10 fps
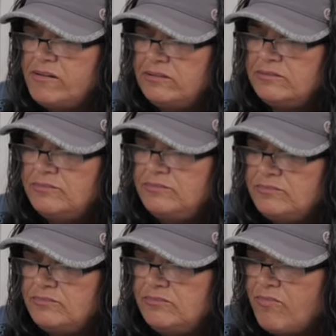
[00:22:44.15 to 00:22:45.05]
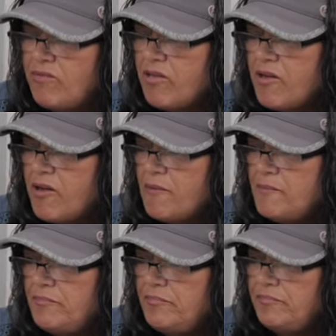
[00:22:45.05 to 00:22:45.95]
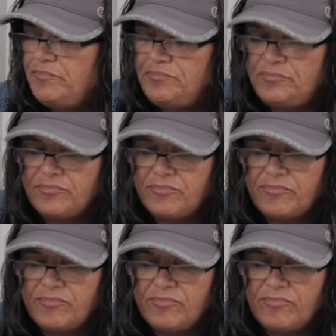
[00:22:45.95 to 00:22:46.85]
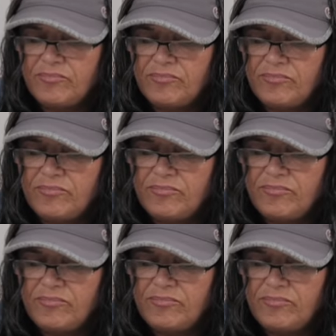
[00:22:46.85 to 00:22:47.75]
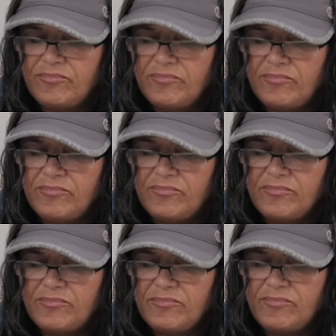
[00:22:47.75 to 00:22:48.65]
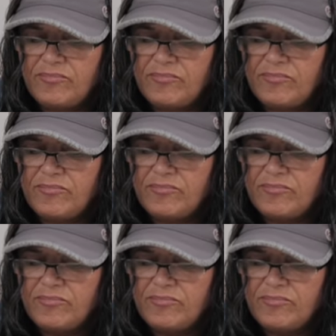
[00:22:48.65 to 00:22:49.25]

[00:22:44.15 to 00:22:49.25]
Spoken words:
(silent)